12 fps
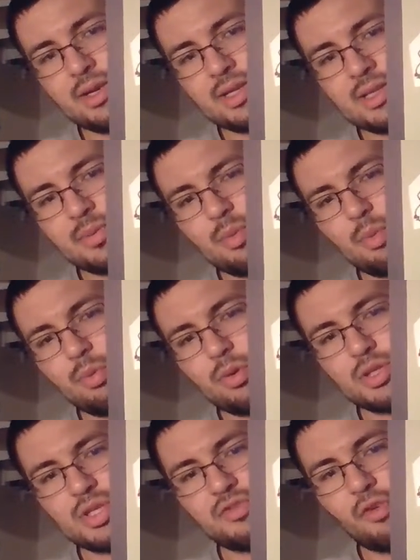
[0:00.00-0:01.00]
So like some of the
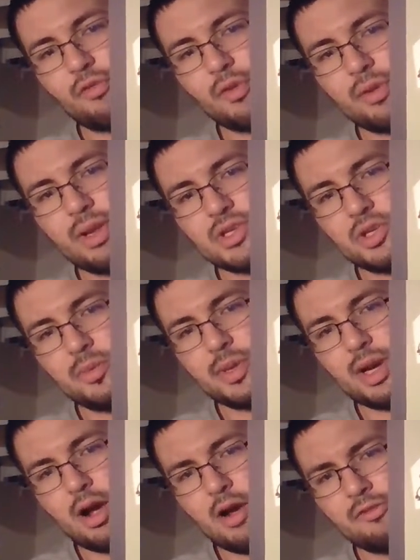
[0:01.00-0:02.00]
proportions for a few of these are a
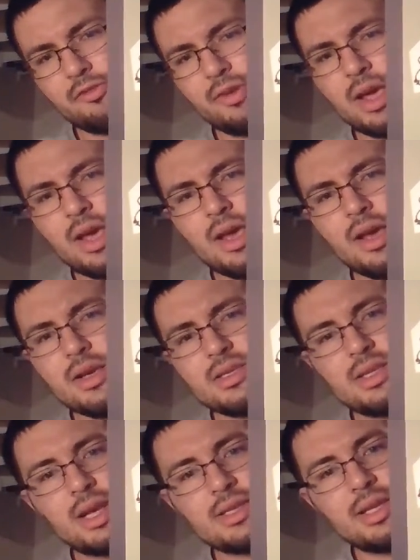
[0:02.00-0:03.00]
little bit off.
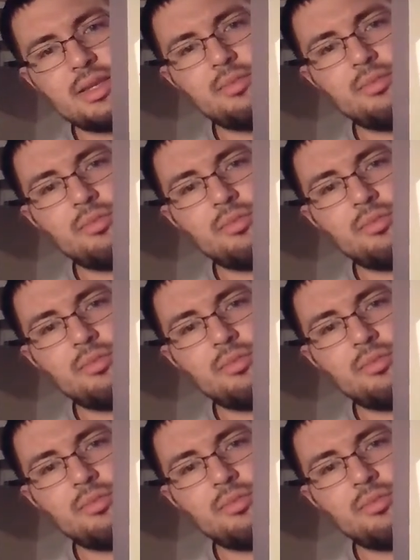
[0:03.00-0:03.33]
Like I said,